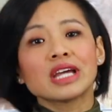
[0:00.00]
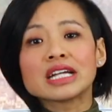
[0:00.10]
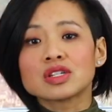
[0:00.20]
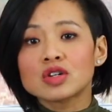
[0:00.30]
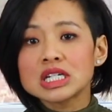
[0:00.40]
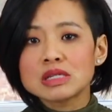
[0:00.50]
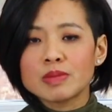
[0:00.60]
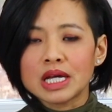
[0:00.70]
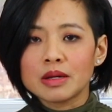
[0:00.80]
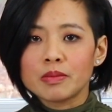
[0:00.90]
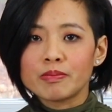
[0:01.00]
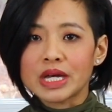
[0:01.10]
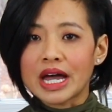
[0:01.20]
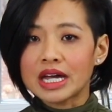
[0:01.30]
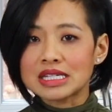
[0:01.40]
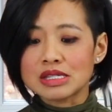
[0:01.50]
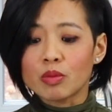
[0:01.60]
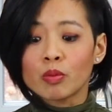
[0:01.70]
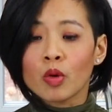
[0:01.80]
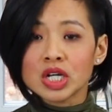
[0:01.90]
gets crispy because
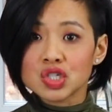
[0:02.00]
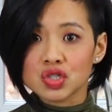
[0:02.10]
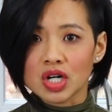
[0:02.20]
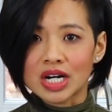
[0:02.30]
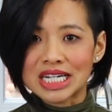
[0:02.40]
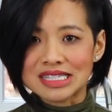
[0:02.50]
moisture